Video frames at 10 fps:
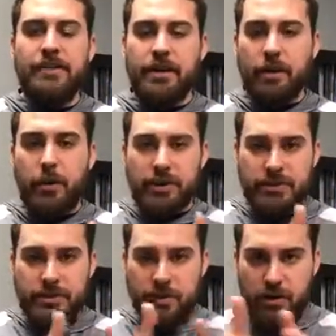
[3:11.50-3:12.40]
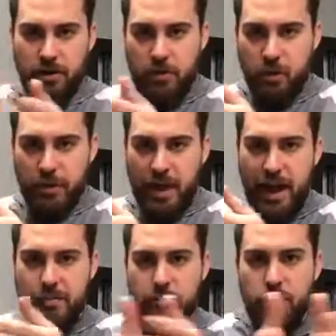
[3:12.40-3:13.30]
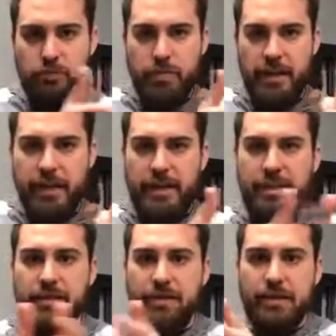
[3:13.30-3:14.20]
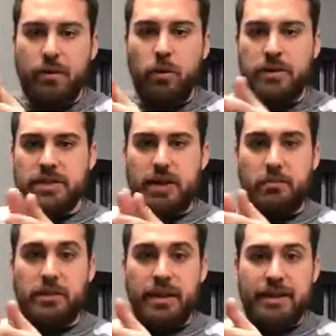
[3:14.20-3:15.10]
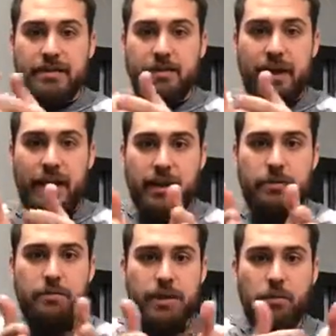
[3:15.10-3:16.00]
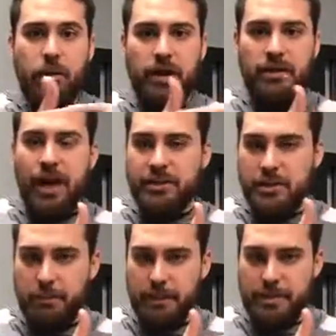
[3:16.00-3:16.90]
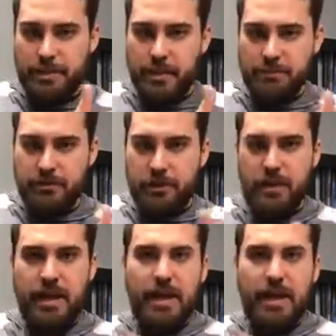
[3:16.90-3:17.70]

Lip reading: they're going to struggle with eye movement in the horizontal plane, so that can be where that jumpiness comes from.